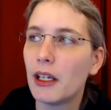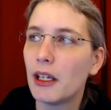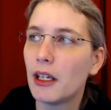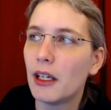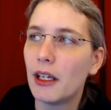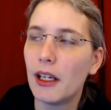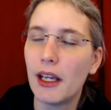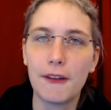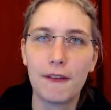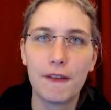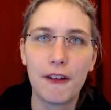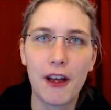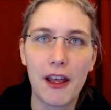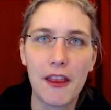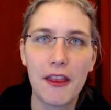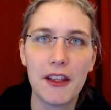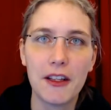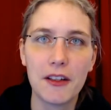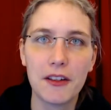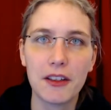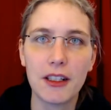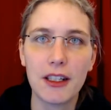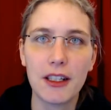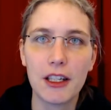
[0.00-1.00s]
and find the
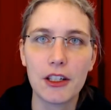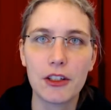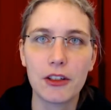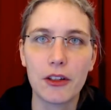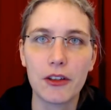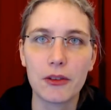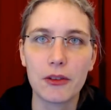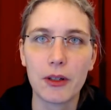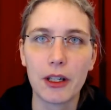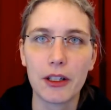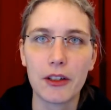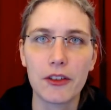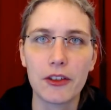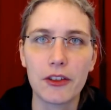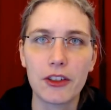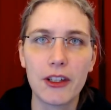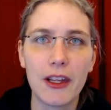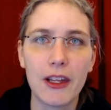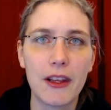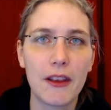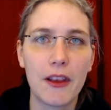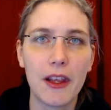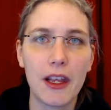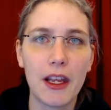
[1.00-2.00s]
installation instructions
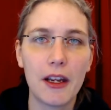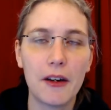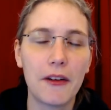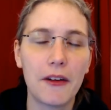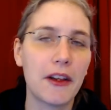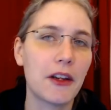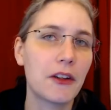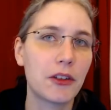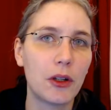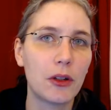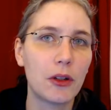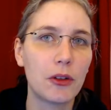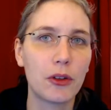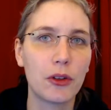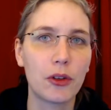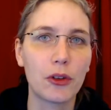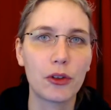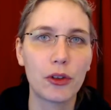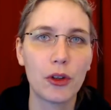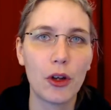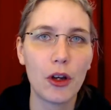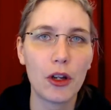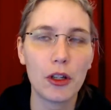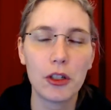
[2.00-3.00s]
there. There's also a
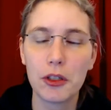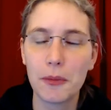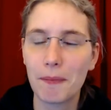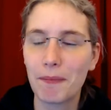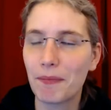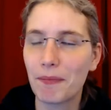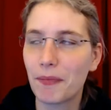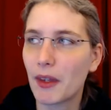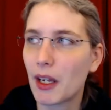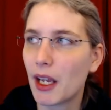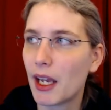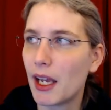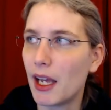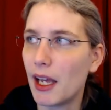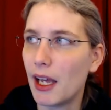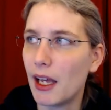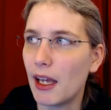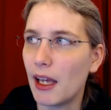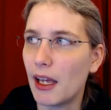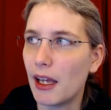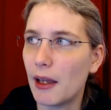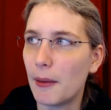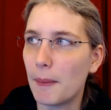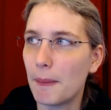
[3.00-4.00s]
search.
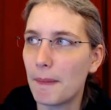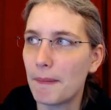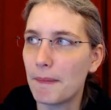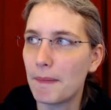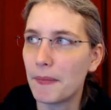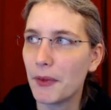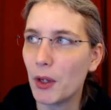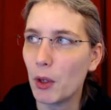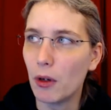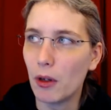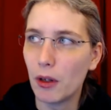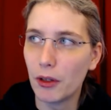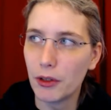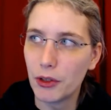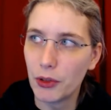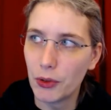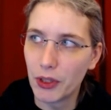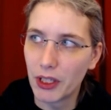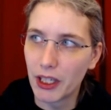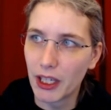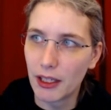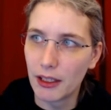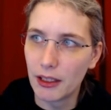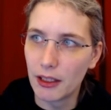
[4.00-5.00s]
Um, or you
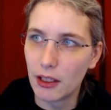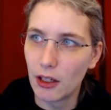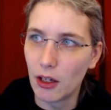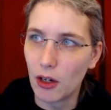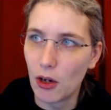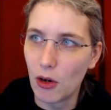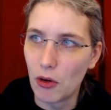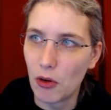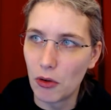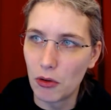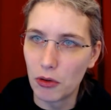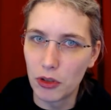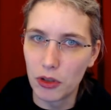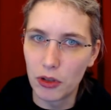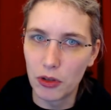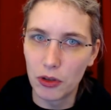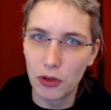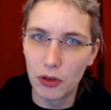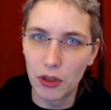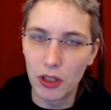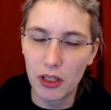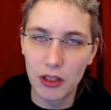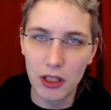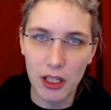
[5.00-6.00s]
can go
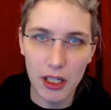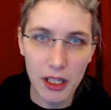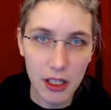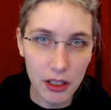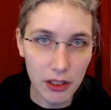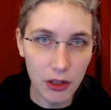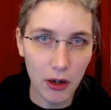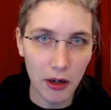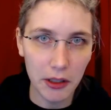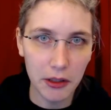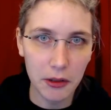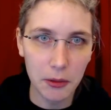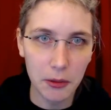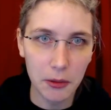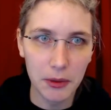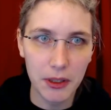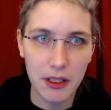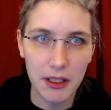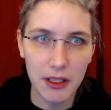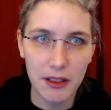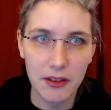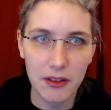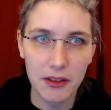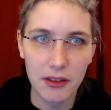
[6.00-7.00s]
in, in your
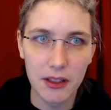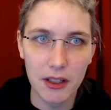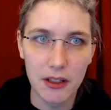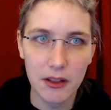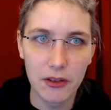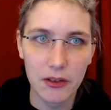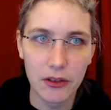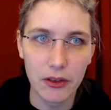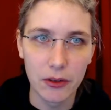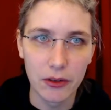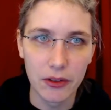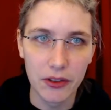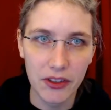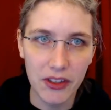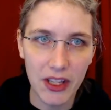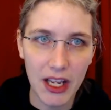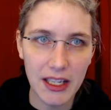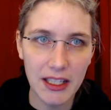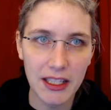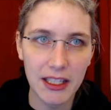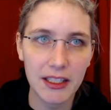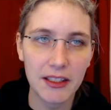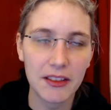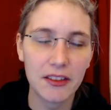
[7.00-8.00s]
Octoprint instance on
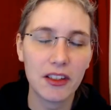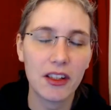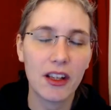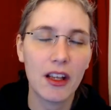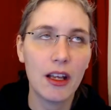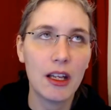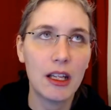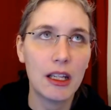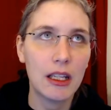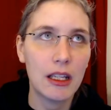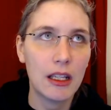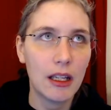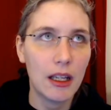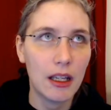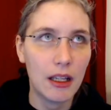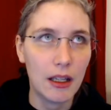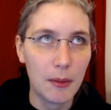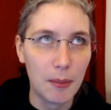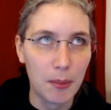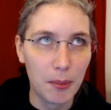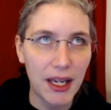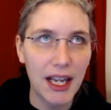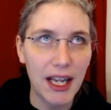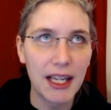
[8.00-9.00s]
settings
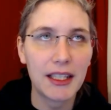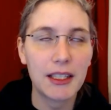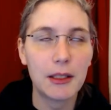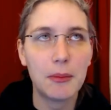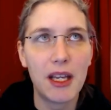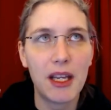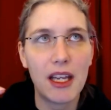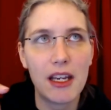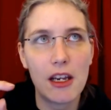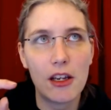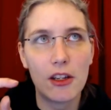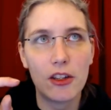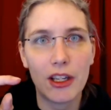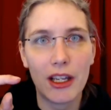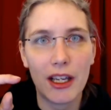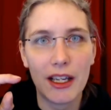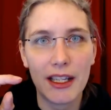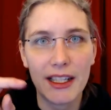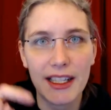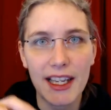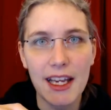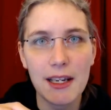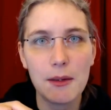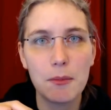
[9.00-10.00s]
um, plugin manager,
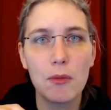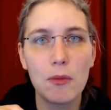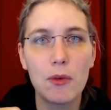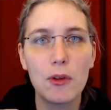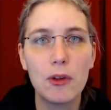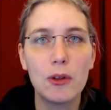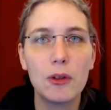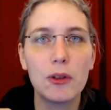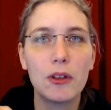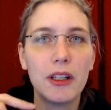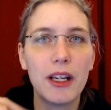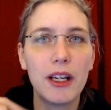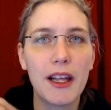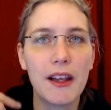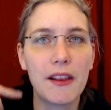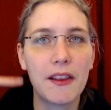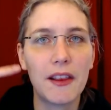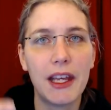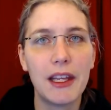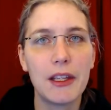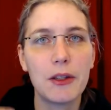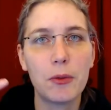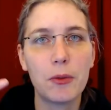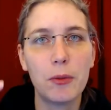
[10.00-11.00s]
get more, and
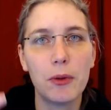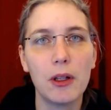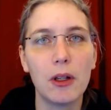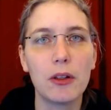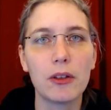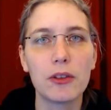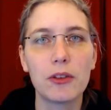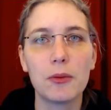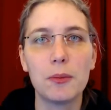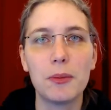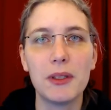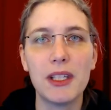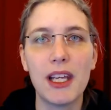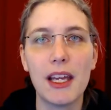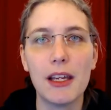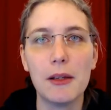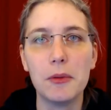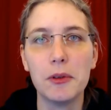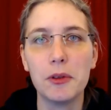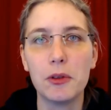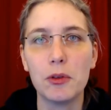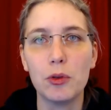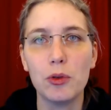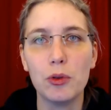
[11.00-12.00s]
there you will also be
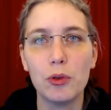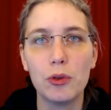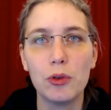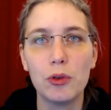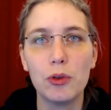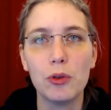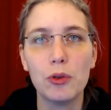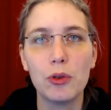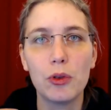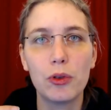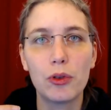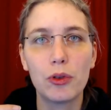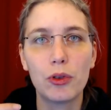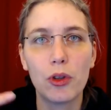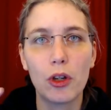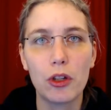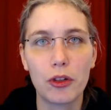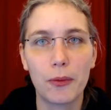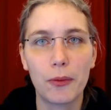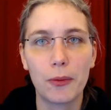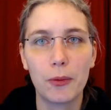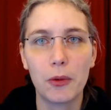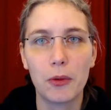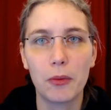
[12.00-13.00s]
able to, to
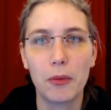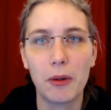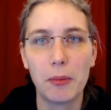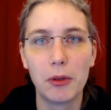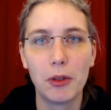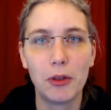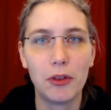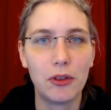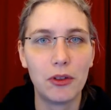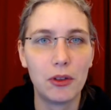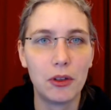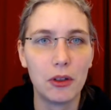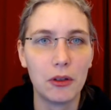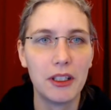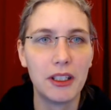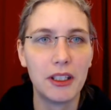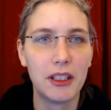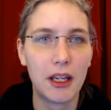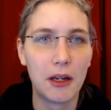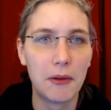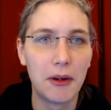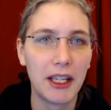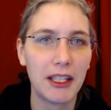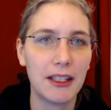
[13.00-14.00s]
search through the repository and
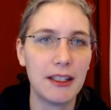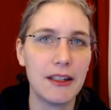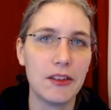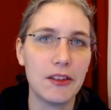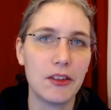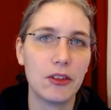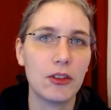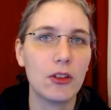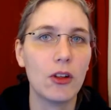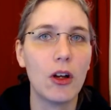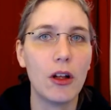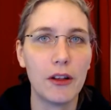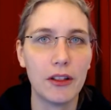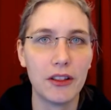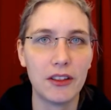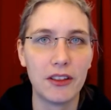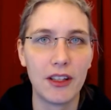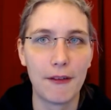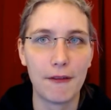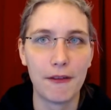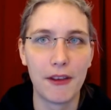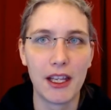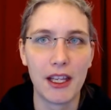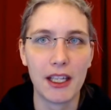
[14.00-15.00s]
directly install
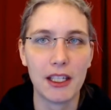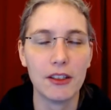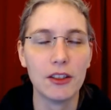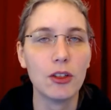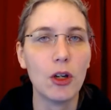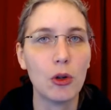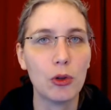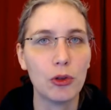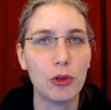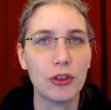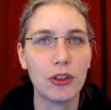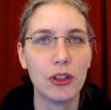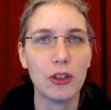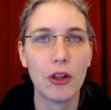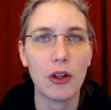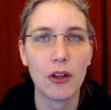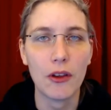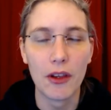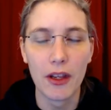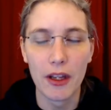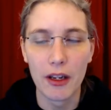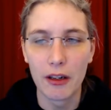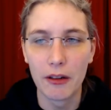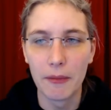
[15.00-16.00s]
stuff that is hosted
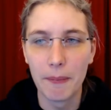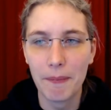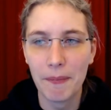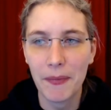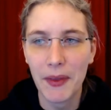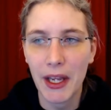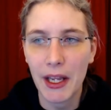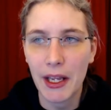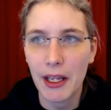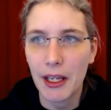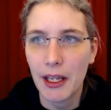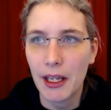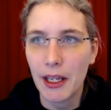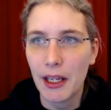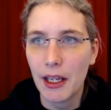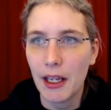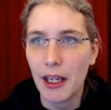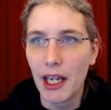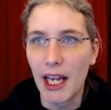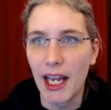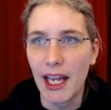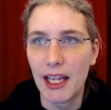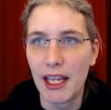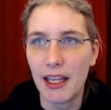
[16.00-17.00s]
on there.
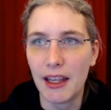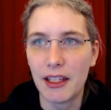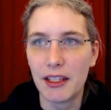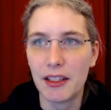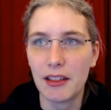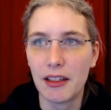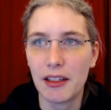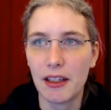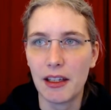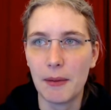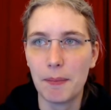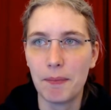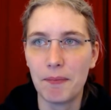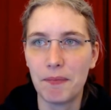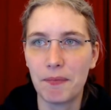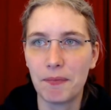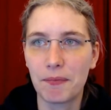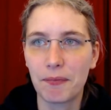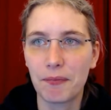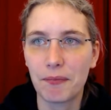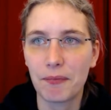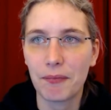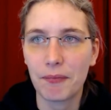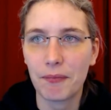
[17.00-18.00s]
And
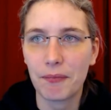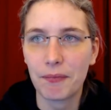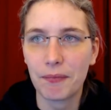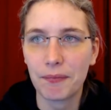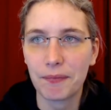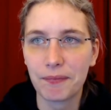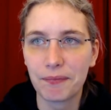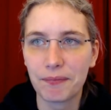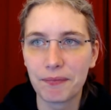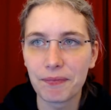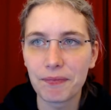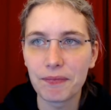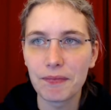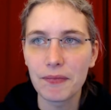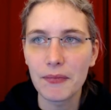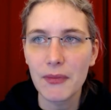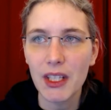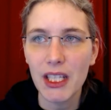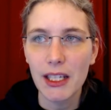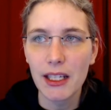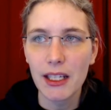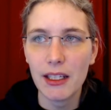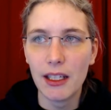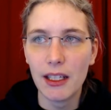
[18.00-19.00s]
um,
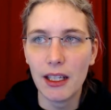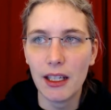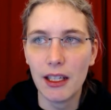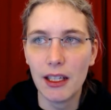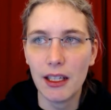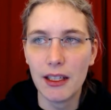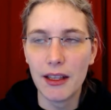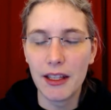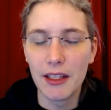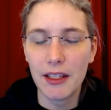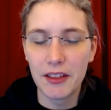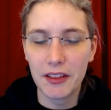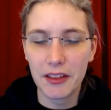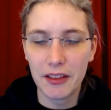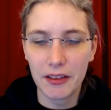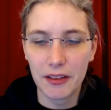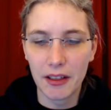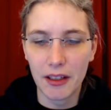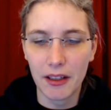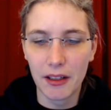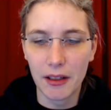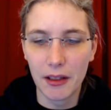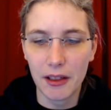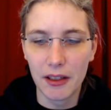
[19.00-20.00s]
uh, this
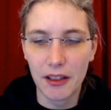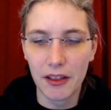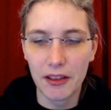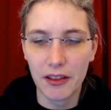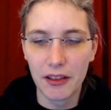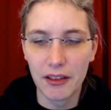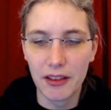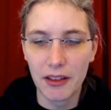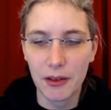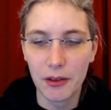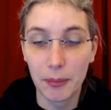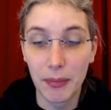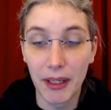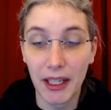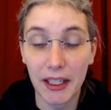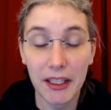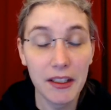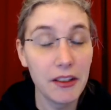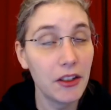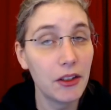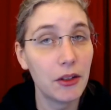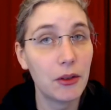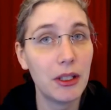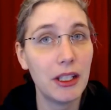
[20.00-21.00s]
uh, this this plugin
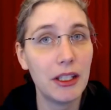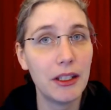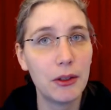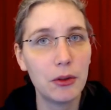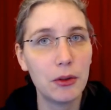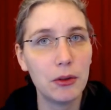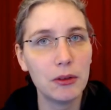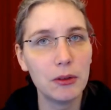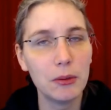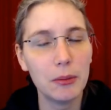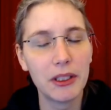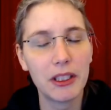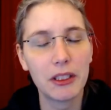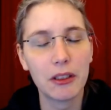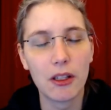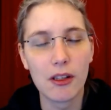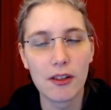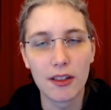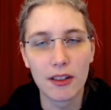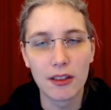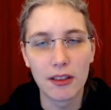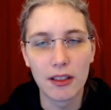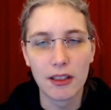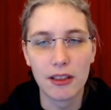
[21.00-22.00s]
is really cool
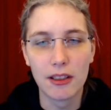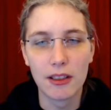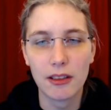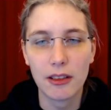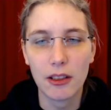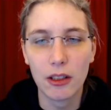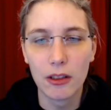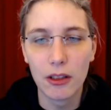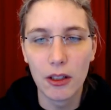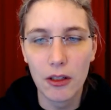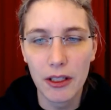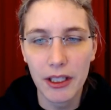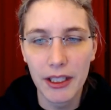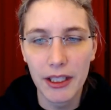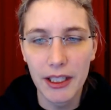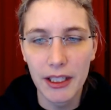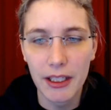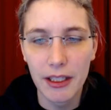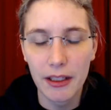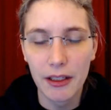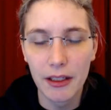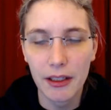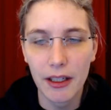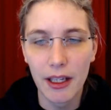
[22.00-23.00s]
because it not
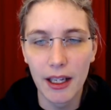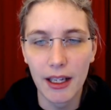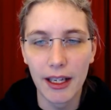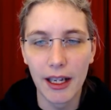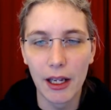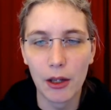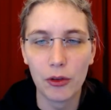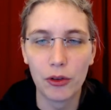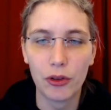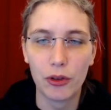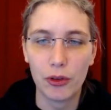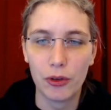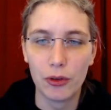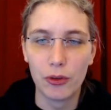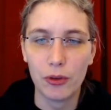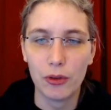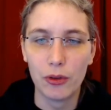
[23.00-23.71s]
only allows you